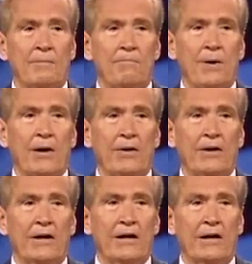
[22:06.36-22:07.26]
buried
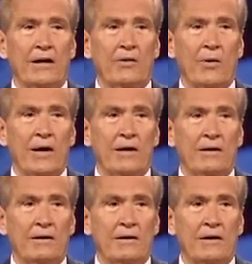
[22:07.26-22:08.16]
in a great
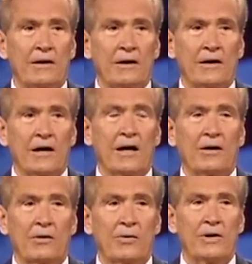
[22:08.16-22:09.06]

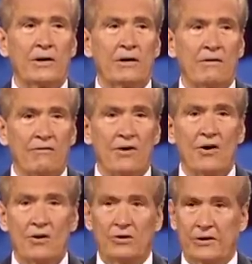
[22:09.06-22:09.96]
concrete
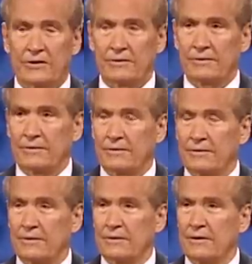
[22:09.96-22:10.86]
vault.
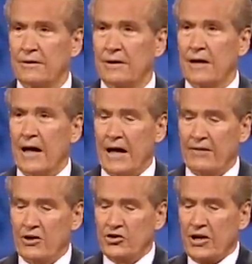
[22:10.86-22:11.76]
And
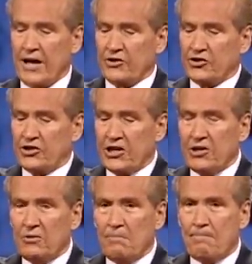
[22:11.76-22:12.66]
then she had
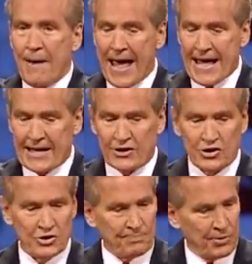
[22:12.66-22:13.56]
steel
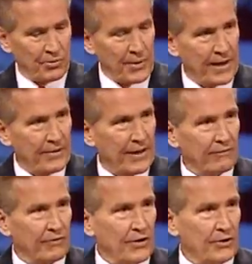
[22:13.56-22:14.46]
bands put around that
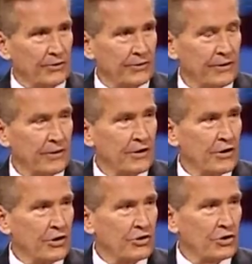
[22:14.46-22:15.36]
vault
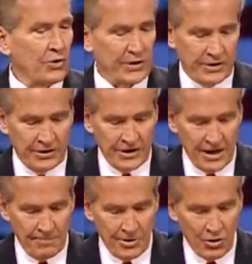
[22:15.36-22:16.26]
so it could not be